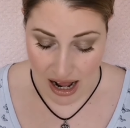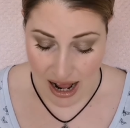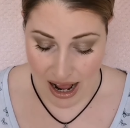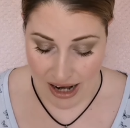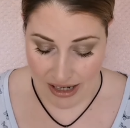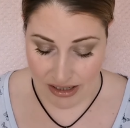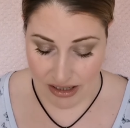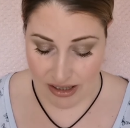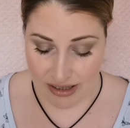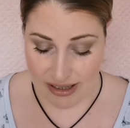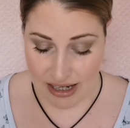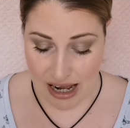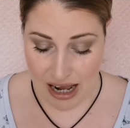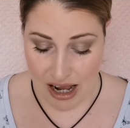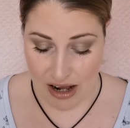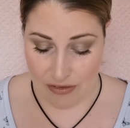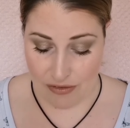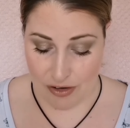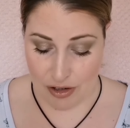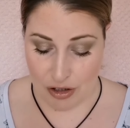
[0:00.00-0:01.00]
I just
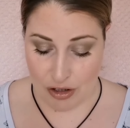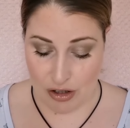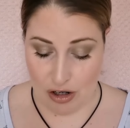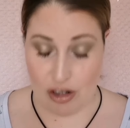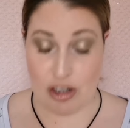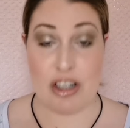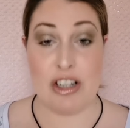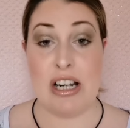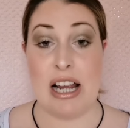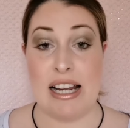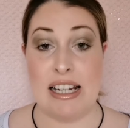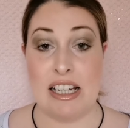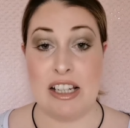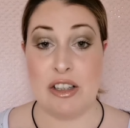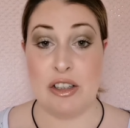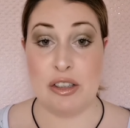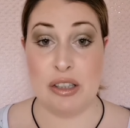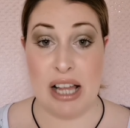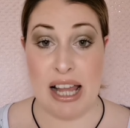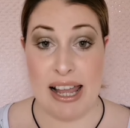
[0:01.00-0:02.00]
have such a tiny
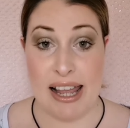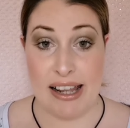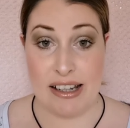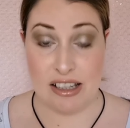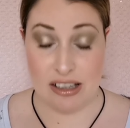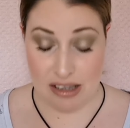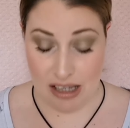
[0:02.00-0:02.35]
little head